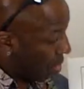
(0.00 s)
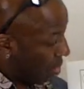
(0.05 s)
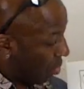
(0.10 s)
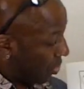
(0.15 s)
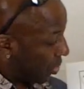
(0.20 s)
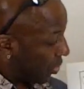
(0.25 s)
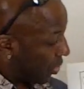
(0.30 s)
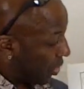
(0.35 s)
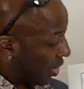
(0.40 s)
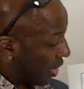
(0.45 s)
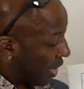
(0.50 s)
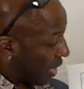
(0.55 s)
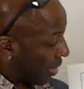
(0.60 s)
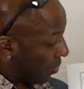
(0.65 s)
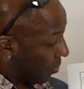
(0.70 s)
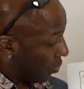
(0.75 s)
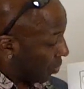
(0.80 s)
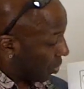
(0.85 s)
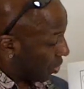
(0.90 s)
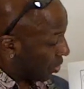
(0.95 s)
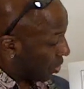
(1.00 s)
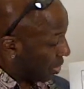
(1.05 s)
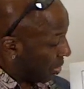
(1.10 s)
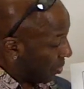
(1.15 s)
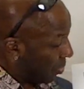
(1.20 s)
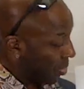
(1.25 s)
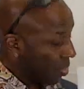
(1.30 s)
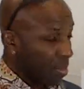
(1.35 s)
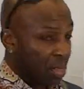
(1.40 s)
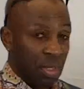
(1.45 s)
are once again what's
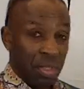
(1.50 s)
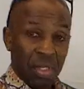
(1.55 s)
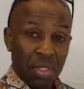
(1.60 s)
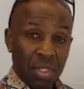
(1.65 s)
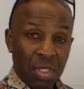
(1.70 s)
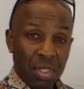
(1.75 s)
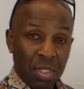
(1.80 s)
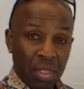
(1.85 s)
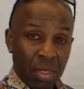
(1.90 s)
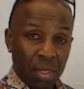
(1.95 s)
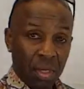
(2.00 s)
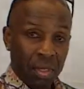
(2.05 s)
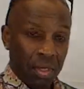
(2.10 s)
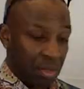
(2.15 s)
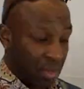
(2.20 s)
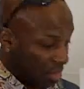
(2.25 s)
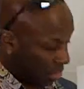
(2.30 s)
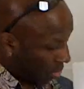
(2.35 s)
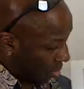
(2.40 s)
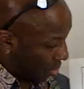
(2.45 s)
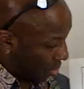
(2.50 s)
known as the solids,